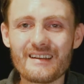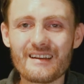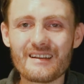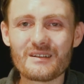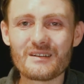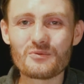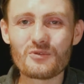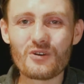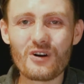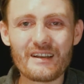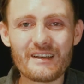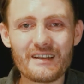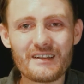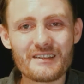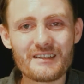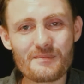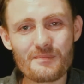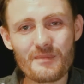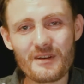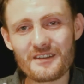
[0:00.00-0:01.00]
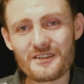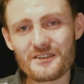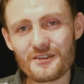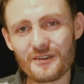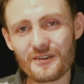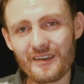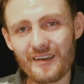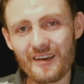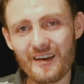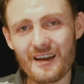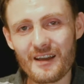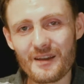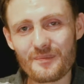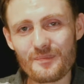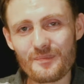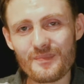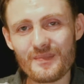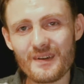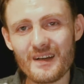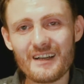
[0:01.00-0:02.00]
then why do you spend your
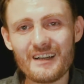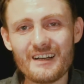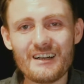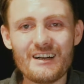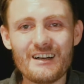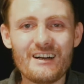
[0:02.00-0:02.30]
time